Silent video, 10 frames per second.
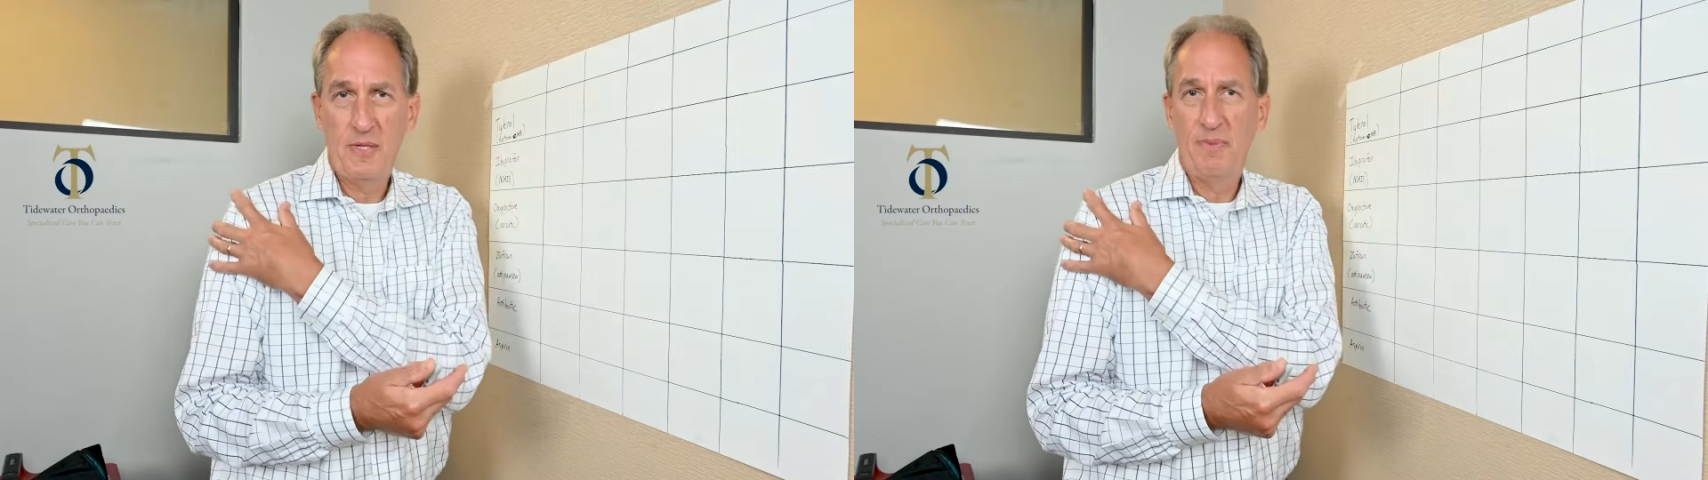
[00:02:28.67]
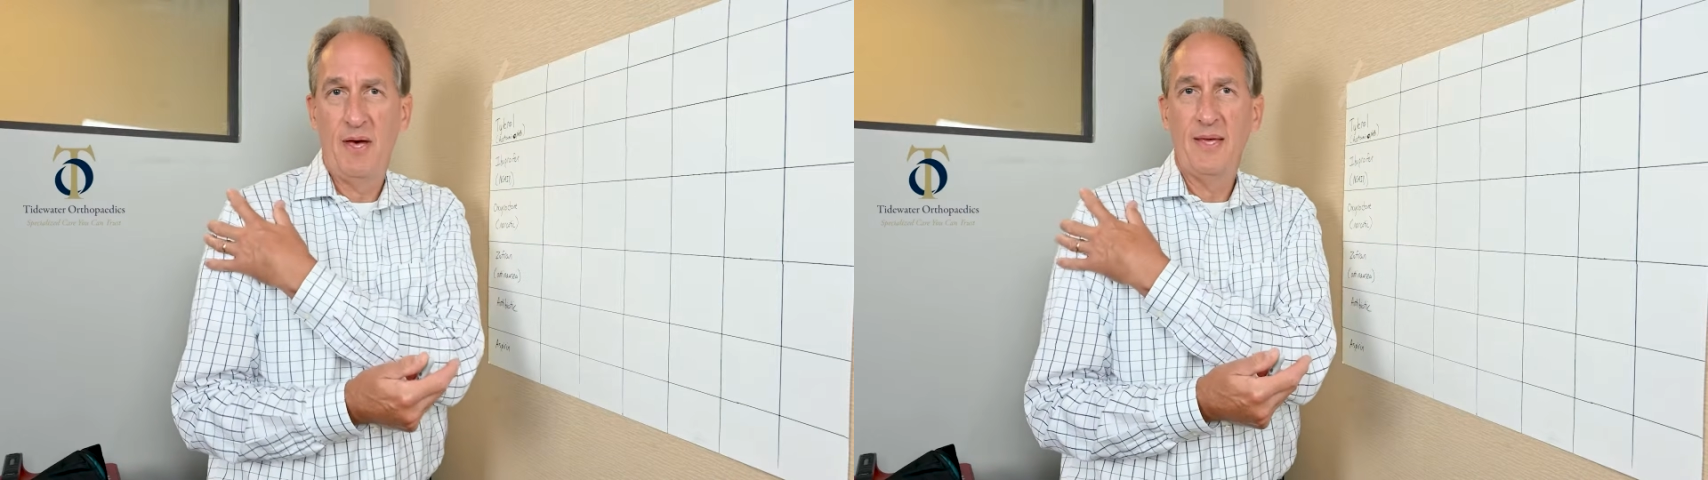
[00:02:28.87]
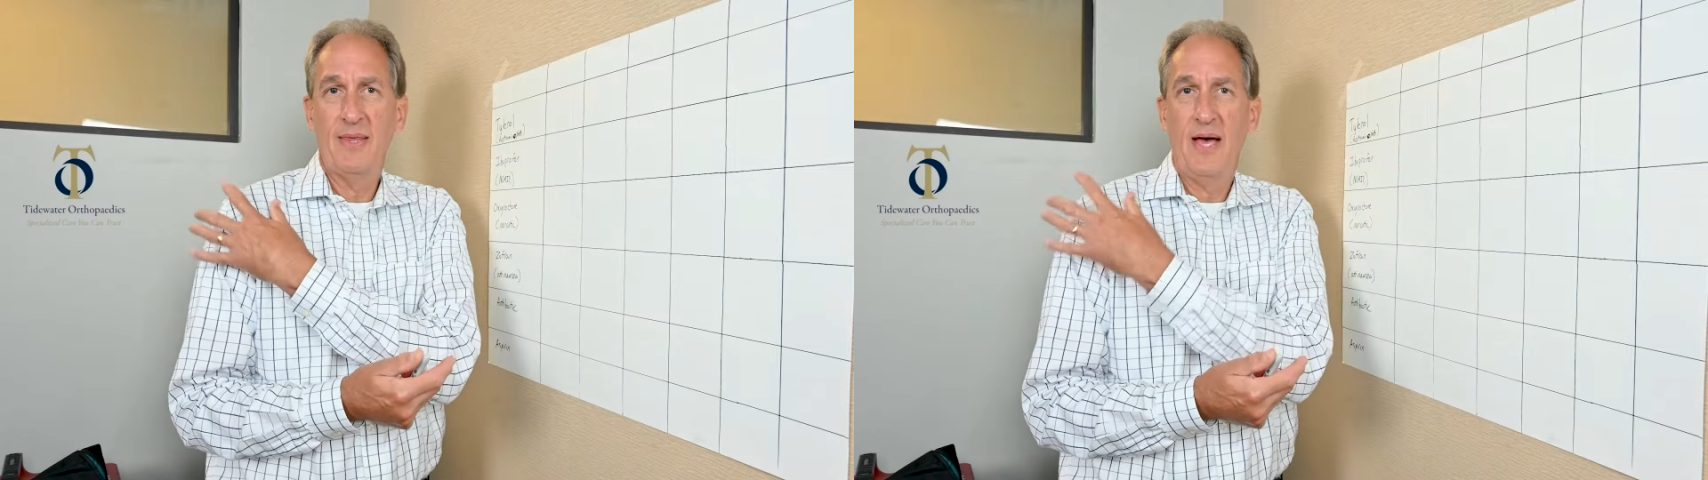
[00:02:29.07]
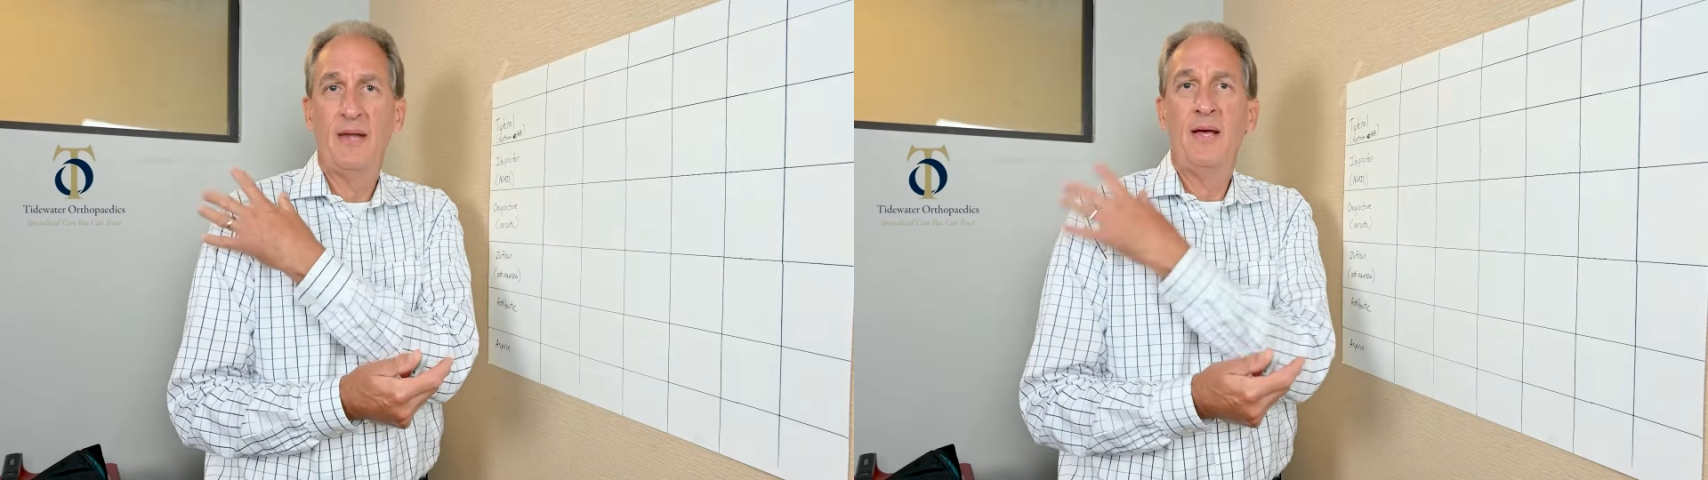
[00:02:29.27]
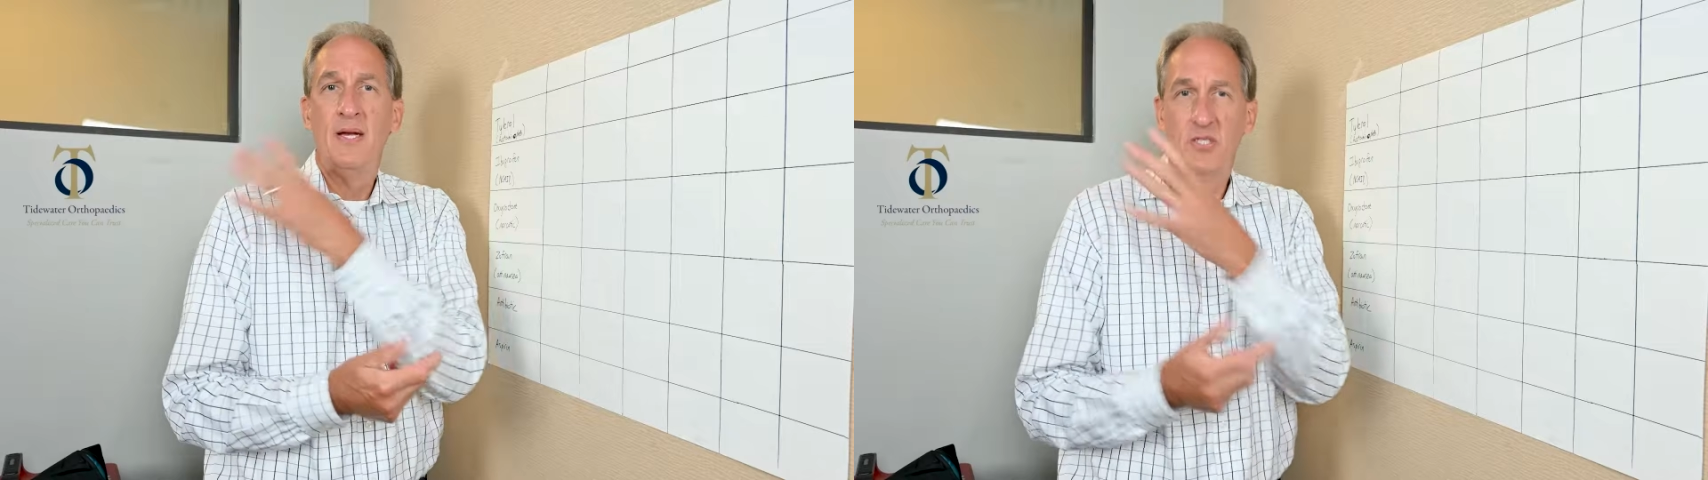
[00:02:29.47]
something like that,